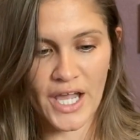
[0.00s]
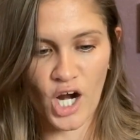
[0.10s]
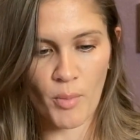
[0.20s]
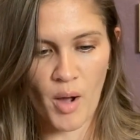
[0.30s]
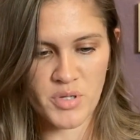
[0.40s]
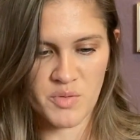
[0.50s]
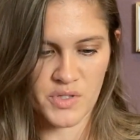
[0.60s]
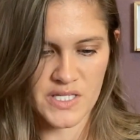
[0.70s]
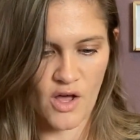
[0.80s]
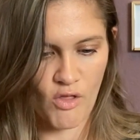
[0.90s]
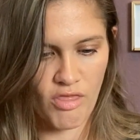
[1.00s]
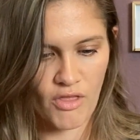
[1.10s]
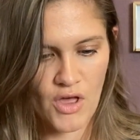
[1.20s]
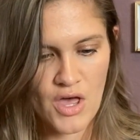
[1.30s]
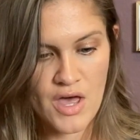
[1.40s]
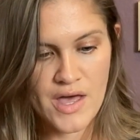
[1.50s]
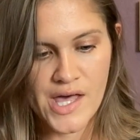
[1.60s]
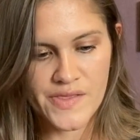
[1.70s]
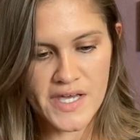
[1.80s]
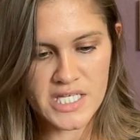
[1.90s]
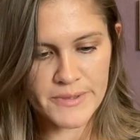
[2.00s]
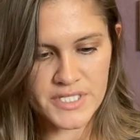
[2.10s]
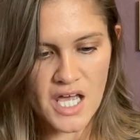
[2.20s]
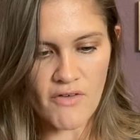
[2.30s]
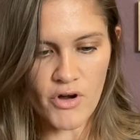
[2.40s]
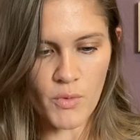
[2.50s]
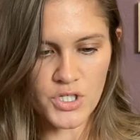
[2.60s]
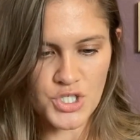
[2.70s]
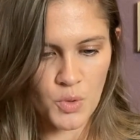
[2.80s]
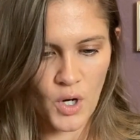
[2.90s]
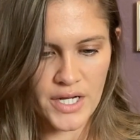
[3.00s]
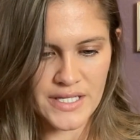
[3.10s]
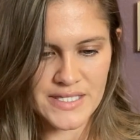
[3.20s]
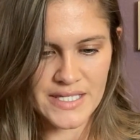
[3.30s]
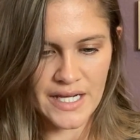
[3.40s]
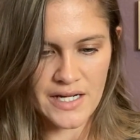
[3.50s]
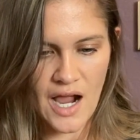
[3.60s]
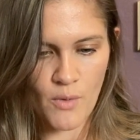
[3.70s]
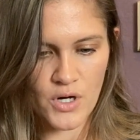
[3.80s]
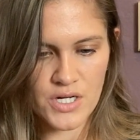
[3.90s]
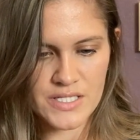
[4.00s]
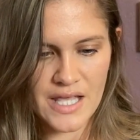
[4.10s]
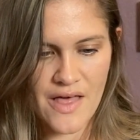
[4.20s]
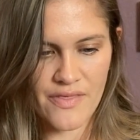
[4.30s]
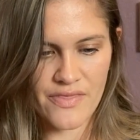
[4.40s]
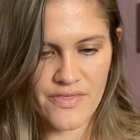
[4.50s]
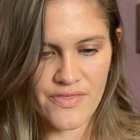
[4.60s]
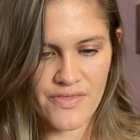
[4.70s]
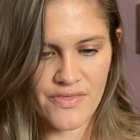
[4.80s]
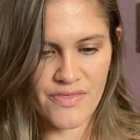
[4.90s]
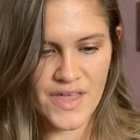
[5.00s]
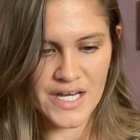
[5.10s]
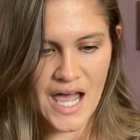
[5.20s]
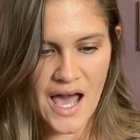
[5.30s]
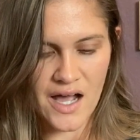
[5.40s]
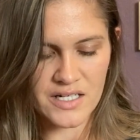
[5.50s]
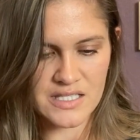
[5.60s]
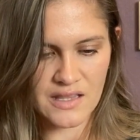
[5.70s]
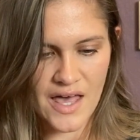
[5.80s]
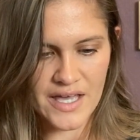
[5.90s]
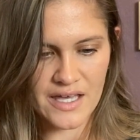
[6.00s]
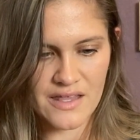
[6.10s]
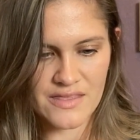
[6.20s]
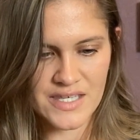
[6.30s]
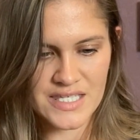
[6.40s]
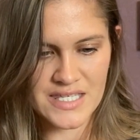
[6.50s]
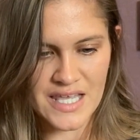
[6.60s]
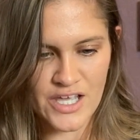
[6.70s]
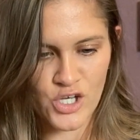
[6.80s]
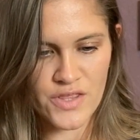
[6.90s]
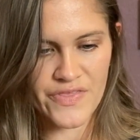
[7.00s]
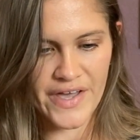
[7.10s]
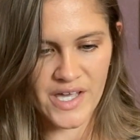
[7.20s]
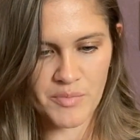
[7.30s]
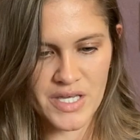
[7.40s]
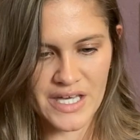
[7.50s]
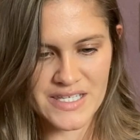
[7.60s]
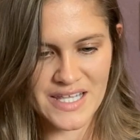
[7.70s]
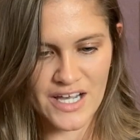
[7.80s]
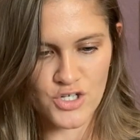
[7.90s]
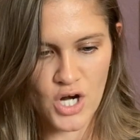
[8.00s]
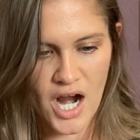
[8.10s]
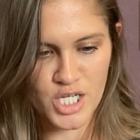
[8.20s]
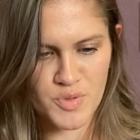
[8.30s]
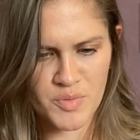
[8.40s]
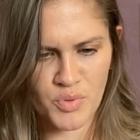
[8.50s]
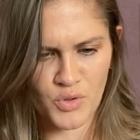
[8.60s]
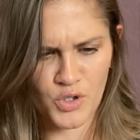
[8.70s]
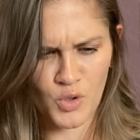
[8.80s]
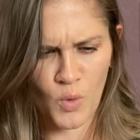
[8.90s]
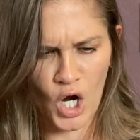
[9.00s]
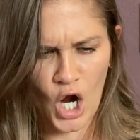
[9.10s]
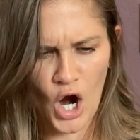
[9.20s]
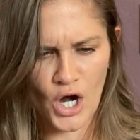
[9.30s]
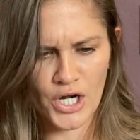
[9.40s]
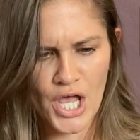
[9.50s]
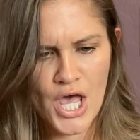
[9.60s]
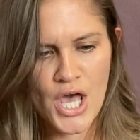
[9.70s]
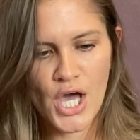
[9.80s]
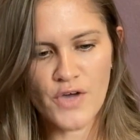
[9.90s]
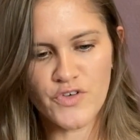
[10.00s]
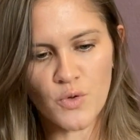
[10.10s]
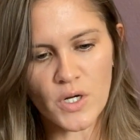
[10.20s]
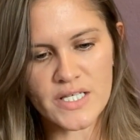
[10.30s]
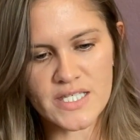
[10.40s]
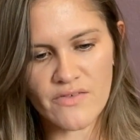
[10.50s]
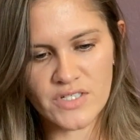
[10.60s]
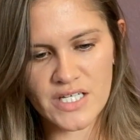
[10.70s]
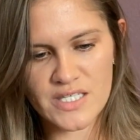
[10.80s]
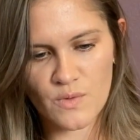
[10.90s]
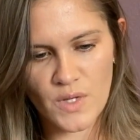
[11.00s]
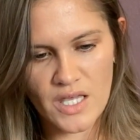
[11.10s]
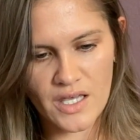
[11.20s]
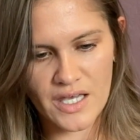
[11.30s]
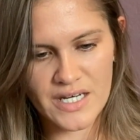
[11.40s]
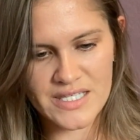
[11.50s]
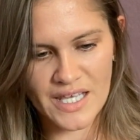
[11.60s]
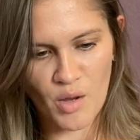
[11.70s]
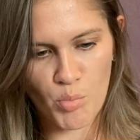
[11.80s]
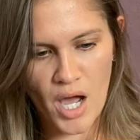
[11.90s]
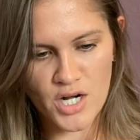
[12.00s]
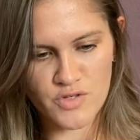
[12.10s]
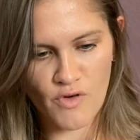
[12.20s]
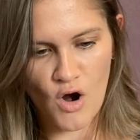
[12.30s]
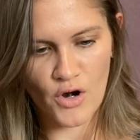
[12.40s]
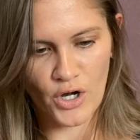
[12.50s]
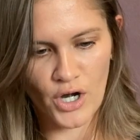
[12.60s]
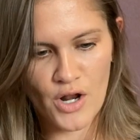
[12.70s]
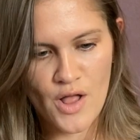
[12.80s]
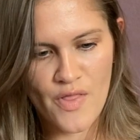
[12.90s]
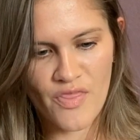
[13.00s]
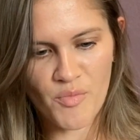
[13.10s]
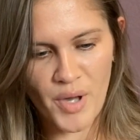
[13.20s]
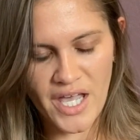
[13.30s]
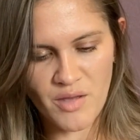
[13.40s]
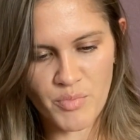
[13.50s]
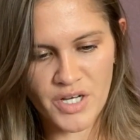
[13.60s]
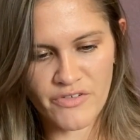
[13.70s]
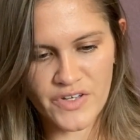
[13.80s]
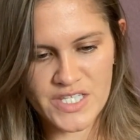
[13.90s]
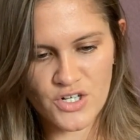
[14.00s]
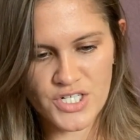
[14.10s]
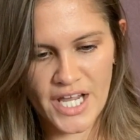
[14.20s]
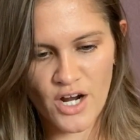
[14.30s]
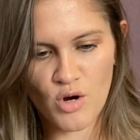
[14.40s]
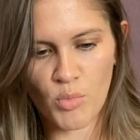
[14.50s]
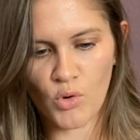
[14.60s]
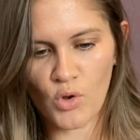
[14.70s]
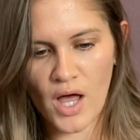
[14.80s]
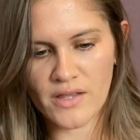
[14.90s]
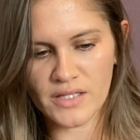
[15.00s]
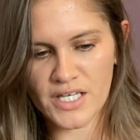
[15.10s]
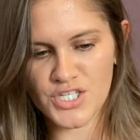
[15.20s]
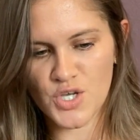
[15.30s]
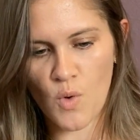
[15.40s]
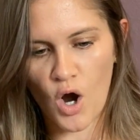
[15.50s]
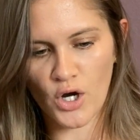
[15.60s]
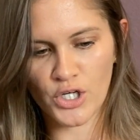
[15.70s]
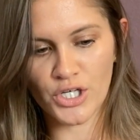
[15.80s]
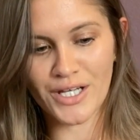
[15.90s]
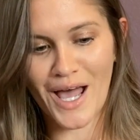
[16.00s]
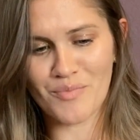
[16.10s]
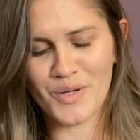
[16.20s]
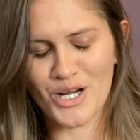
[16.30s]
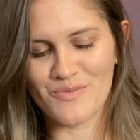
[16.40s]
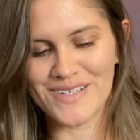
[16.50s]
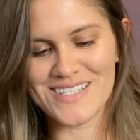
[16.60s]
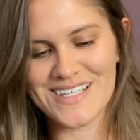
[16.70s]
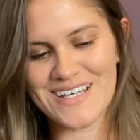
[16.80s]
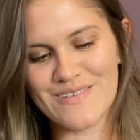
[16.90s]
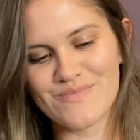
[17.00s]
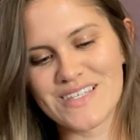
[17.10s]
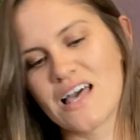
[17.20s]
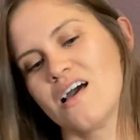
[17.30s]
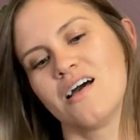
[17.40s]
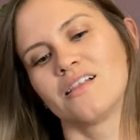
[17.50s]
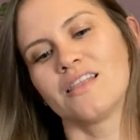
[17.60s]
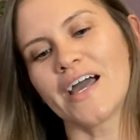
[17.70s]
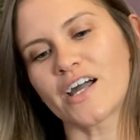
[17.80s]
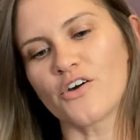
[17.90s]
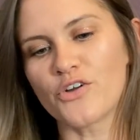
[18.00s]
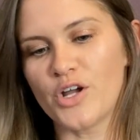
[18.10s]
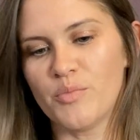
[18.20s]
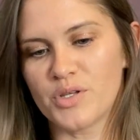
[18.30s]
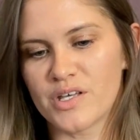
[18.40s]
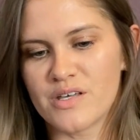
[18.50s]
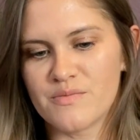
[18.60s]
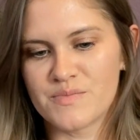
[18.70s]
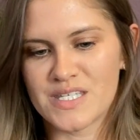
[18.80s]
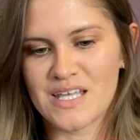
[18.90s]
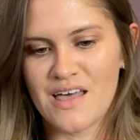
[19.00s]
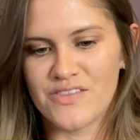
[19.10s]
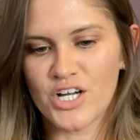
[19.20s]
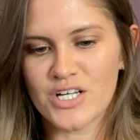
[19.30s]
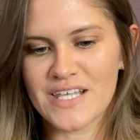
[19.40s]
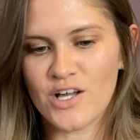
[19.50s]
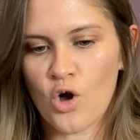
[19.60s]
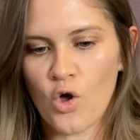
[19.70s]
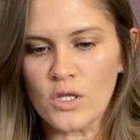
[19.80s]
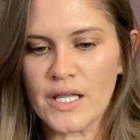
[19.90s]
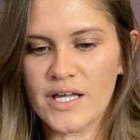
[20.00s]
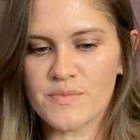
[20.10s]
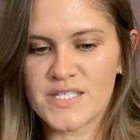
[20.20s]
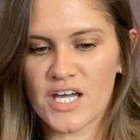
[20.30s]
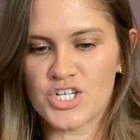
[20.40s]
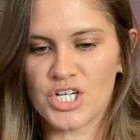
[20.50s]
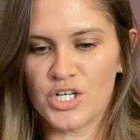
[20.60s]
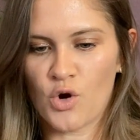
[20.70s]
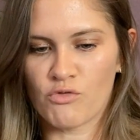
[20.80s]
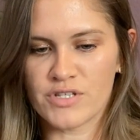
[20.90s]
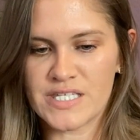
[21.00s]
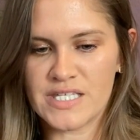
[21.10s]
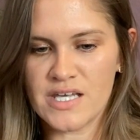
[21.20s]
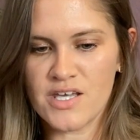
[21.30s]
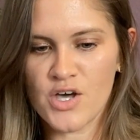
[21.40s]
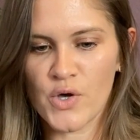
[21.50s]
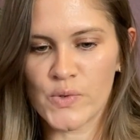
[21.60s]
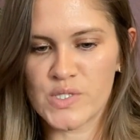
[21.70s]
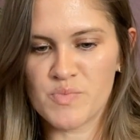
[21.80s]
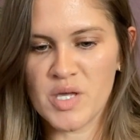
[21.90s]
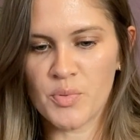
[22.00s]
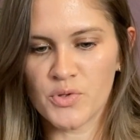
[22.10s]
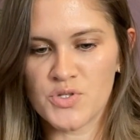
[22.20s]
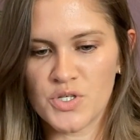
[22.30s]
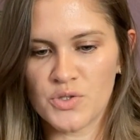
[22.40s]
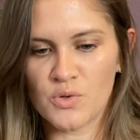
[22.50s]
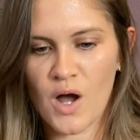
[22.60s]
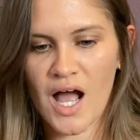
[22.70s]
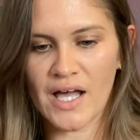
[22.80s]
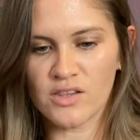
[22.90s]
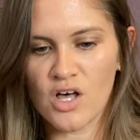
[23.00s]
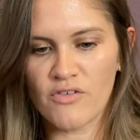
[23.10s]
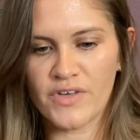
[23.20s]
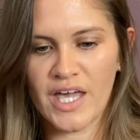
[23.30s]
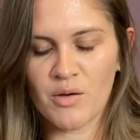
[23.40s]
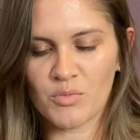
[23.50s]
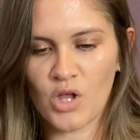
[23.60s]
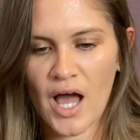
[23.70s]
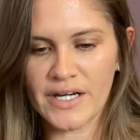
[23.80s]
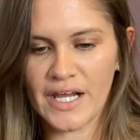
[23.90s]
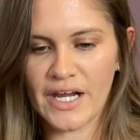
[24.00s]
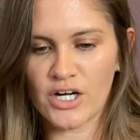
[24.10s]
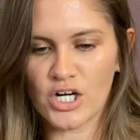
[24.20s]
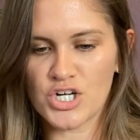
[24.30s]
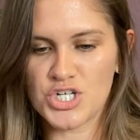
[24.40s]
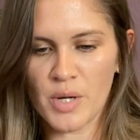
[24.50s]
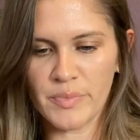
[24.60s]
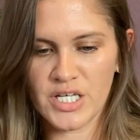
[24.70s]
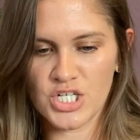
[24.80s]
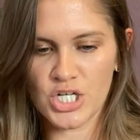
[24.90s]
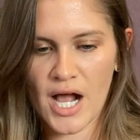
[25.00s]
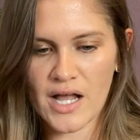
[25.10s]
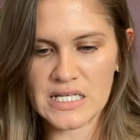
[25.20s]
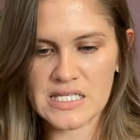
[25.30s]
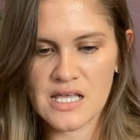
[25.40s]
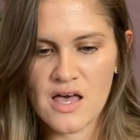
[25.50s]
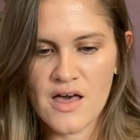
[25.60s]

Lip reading: about people's health. They expect everyone to work insane hours and then act like this is a good thing because they attract people who work hard. If you work 7 days a week, it is like a badge of honor. The pay and benefits are terrible unless you are good at pyramid schemes. Like other MLMs, there is a cult-like obsession over the CEOs. People do I Love Camp Gladiator jumping jacks.